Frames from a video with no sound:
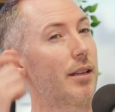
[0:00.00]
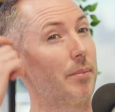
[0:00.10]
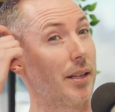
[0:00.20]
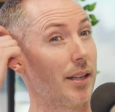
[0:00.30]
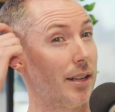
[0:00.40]

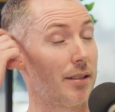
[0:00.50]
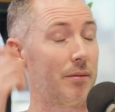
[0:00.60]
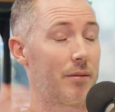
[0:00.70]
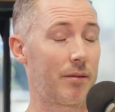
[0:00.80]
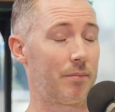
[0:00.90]
something that
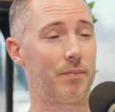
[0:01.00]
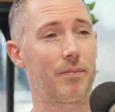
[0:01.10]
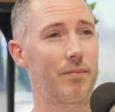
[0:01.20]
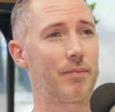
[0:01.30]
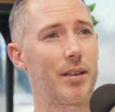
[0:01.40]
hasn't
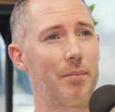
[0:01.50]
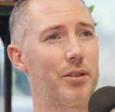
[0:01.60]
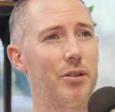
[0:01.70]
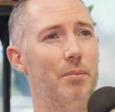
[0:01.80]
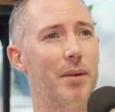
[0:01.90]
come
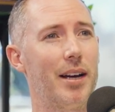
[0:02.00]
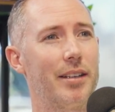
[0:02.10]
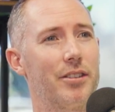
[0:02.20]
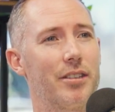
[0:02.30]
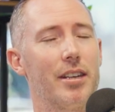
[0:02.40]
to your
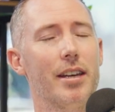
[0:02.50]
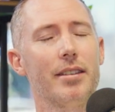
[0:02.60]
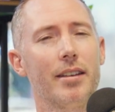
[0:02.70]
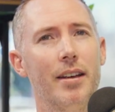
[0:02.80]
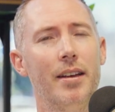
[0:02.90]
mind just
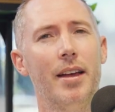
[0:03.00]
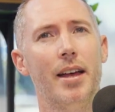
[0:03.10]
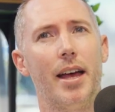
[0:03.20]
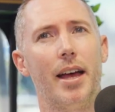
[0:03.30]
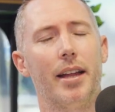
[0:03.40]
yet.
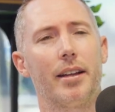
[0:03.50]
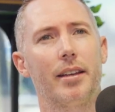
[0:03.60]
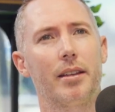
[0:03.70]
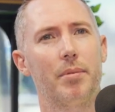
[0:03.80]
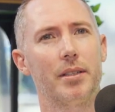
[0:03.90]
And I
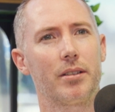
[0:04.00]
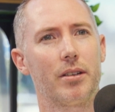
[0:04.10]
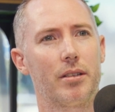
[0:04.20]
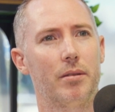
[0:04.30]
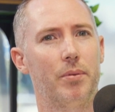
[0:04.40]
think the business
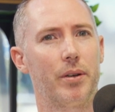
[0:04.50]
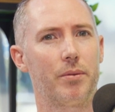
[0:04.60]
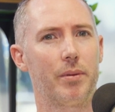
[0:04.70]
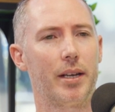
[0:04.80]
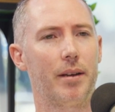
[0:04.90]
got to a point
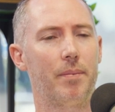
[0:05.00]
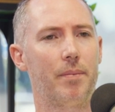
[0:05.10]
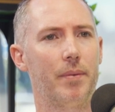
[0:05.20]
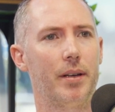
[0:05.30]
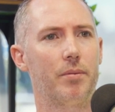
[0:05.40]
where
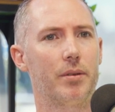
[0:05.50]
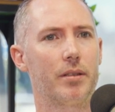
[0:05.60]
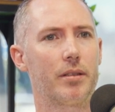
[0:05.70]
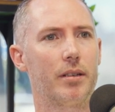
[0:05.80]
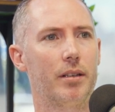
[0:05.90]
it
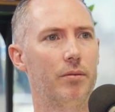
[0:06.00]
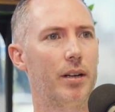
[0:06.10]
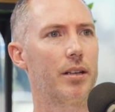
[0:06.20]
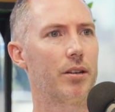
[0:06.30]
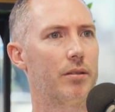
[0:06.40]
was in a
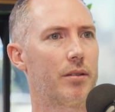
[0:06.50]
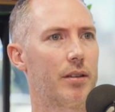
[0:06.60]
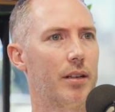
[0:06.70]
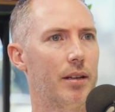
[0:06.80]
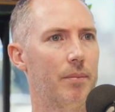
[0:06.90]
really good
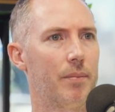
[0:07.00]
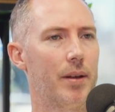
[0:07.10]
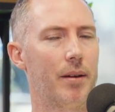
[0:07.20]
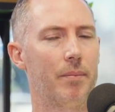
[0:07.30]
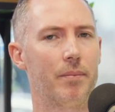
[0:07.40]

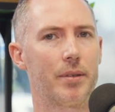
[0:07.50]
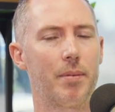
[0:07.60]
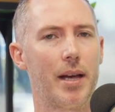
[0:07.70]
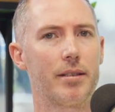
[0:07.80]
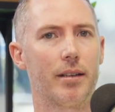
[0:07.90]

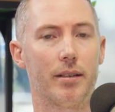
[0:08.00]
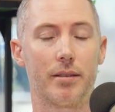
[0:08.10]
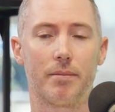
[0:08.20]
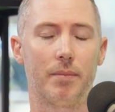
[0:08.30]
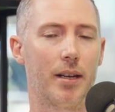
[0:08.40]
space, and
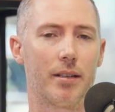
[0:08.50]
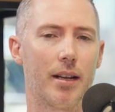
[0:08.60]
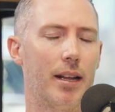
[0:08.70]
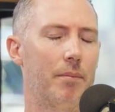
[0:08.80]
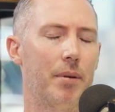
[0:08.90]
it's
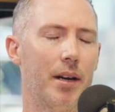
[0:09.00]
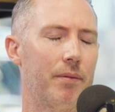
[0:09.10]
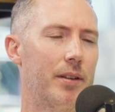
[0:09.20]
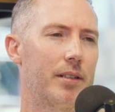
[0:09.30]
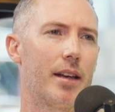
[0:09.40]
led by a
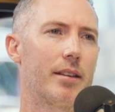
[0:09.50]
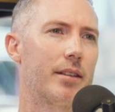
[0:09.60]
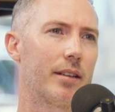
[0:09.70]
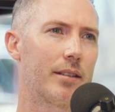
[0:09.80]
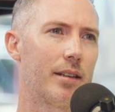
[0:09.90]

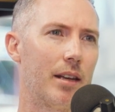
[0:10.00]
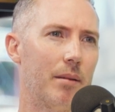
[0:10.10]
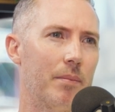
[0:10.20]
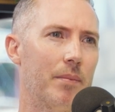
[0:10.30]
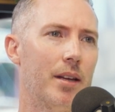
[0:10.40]
fantastic
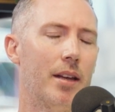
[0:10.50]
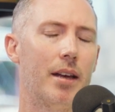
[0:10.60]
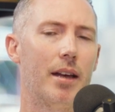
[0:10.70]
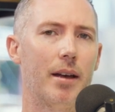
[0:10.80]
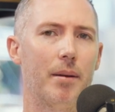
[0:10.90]
team
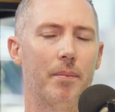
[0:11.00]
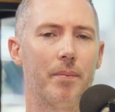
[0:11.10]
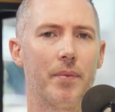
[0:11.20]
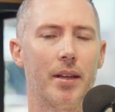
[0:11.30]
in